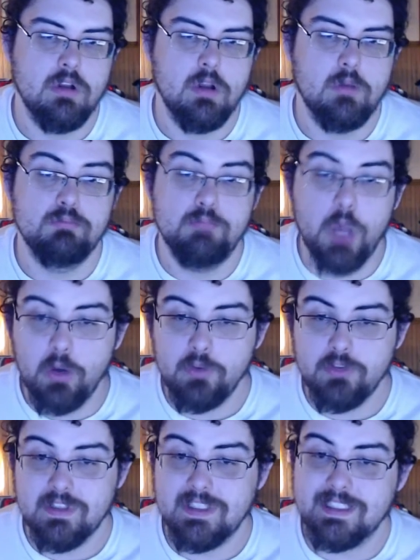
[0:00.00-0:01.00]

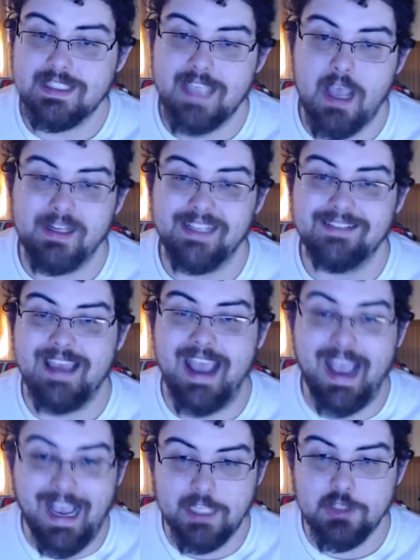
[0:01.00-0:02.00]
Both scouting the
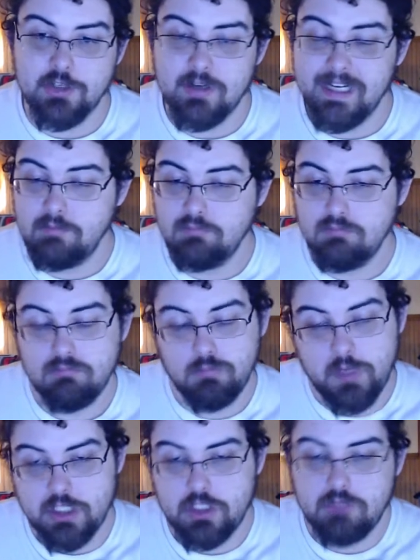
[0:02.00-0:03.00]
hatchery,
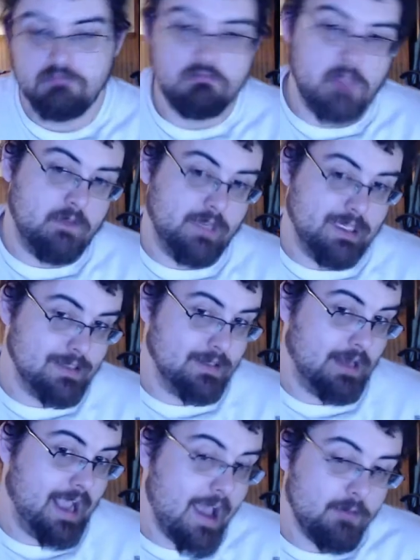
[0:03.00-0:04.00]
which, if he doesn't
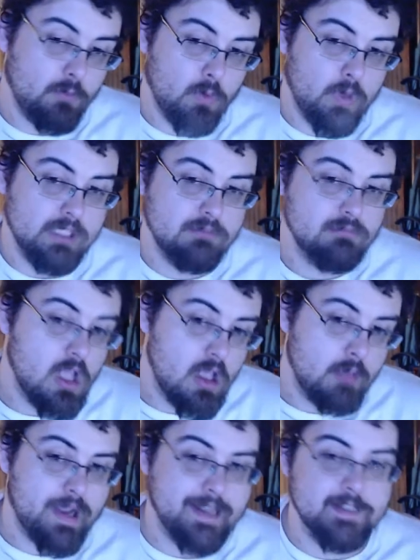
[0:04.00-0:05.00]
have one
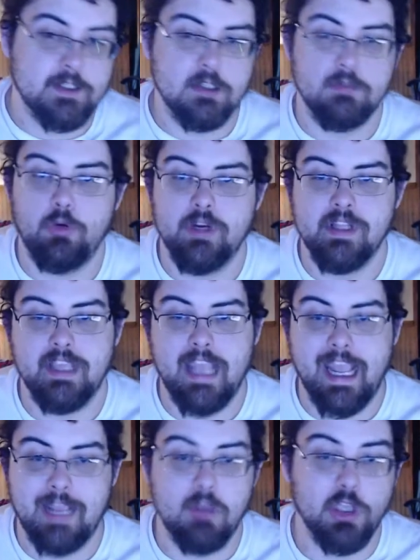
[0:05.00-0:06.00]
by a certain point in the
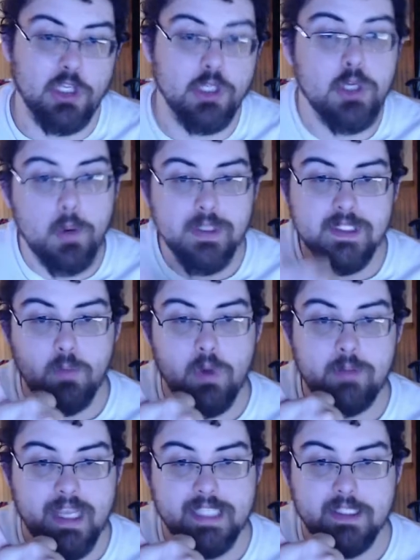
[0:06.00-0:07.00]
game, you know it's a one
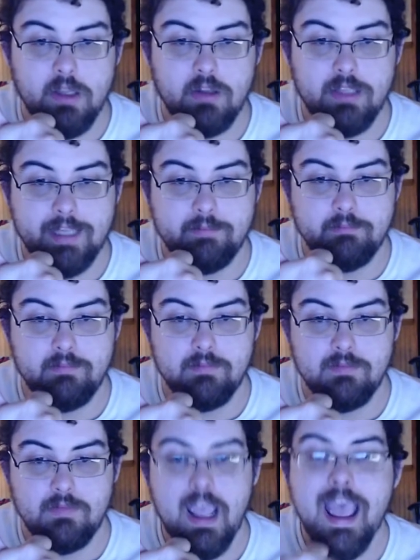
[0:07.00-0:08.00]
base all in.
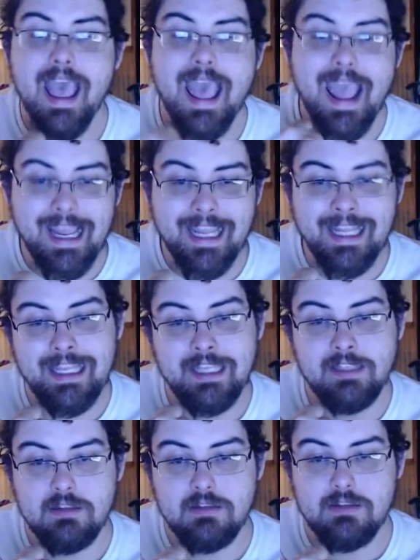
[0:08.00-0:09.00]

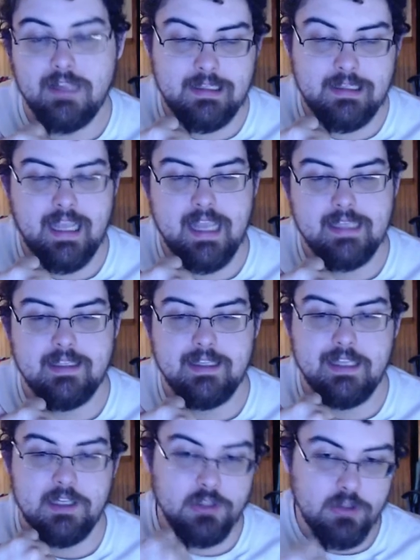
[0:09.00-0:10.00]
And, in the case that
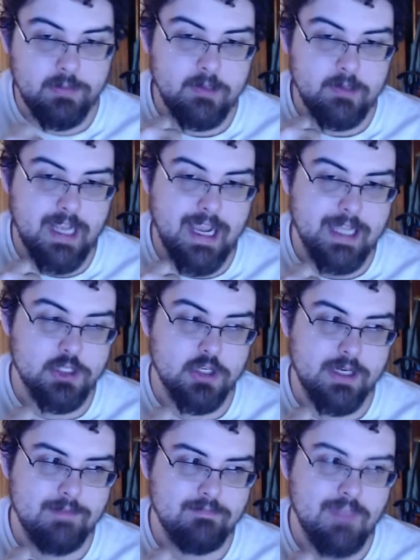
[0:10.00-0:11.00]
they do build a
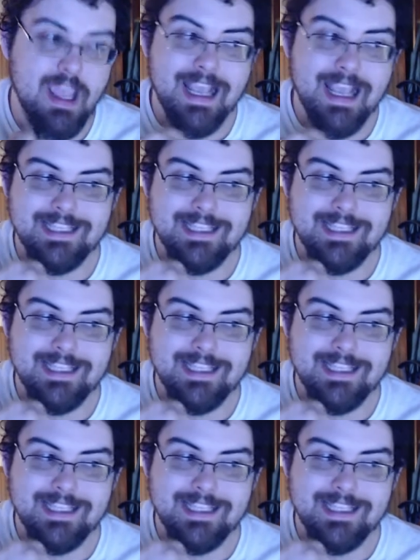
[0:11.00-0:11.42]
hatchery, is the